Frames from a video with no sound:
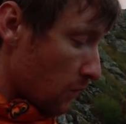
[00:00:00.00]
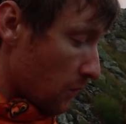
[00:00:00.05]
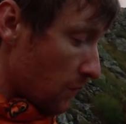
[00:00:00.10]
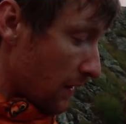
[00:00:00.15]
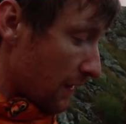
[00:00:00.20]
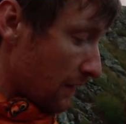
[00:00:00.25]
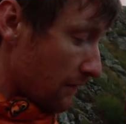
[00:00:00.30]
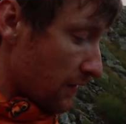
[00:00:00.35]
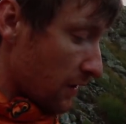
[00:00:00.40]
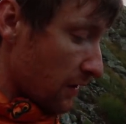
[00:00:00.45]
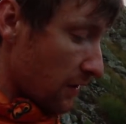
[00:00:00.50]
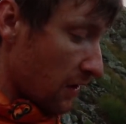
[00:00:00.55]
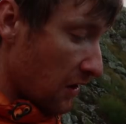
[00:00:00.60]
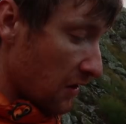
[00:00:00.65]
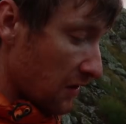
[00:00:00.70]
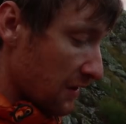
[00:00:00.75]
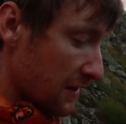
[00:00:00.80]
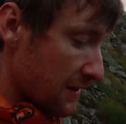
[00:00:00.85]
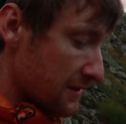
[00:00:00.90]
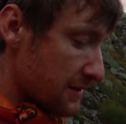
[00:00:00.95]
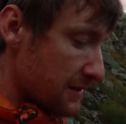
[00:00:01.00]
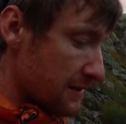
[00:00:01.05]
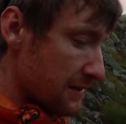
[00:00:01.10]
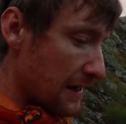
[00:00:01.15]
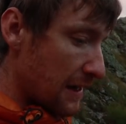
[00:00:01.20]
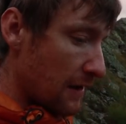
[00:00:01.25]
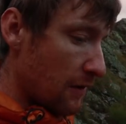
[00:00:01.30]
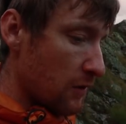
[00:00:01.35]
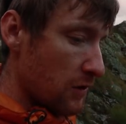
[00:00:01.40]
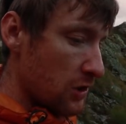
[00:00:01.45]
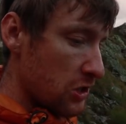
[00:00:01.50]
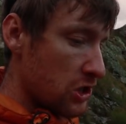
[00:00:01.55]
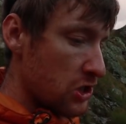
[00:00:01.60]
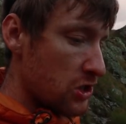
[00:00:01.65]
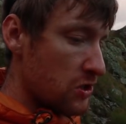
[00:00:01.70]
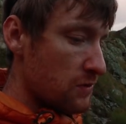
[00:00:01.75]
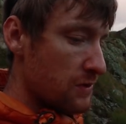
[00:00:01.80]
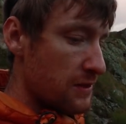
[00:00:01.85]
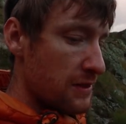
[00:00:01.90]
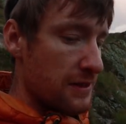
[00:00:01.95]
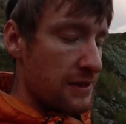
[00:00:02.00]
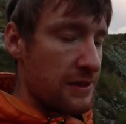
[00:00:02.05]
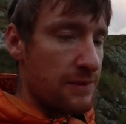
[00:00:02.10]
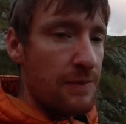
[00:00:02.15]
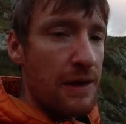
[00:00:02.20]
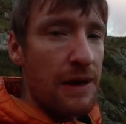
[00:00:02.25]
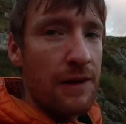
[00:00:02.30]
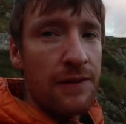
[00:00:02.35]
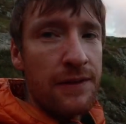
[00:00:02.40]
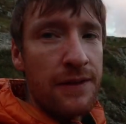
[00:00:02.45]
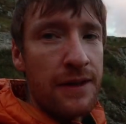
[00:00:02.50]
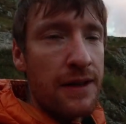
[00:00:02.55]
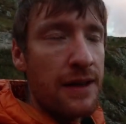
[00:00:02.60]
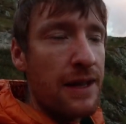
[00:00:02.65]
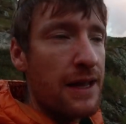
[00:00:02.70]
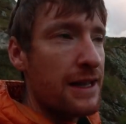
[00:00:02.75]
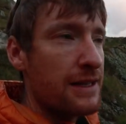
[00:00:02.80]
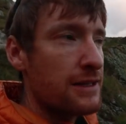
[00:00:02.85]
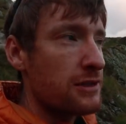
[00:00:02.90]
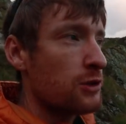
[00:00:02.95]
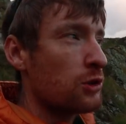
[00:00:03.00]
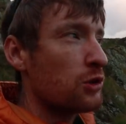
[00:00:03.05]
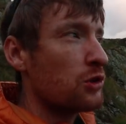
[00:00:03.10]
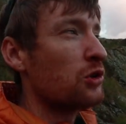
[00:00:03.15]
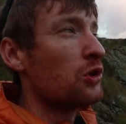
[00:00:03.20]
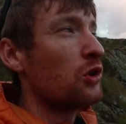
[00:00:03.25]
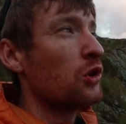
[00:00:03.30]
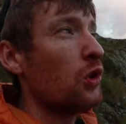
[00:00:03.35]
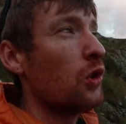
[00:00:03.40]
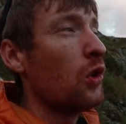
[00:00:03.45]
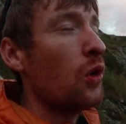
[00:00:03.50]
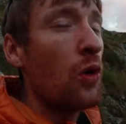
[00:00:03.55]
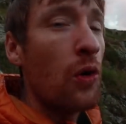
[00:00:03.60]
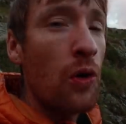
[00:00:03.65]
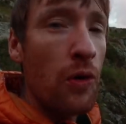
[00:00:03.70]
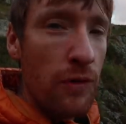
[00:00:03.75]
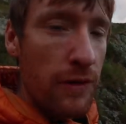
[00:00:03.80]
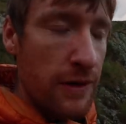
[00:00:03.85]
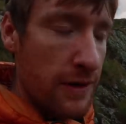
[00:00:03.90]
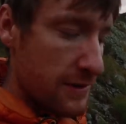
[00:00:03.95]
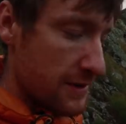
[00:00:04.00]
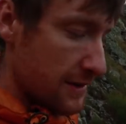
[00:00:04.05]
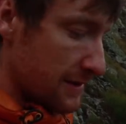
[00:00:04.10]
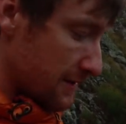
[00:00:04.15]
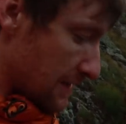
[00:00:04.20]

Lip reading: We have our long lenses out shooting this mountain. It's glorious.